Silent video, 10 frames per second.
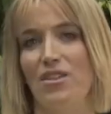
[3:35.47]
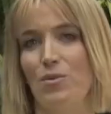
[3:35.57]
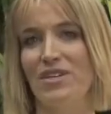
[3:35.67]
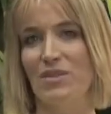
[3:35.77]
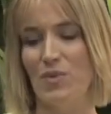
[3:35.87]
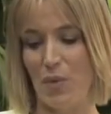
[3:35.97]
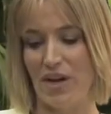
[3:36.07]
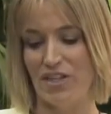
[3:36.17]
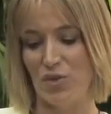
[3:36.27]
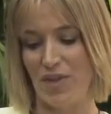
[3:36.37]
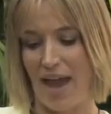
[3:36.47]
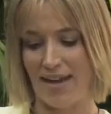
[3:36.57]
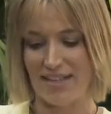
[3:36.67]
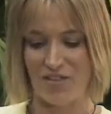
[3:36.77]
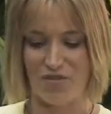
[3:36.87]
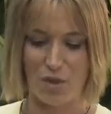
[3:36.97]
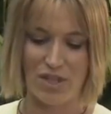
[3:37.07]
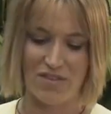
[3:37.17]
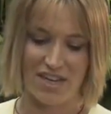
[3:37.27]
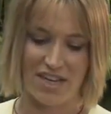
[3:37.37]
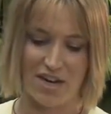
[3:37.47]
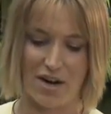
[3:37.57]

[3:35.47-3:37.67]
And the reason we want to do that is if you leave it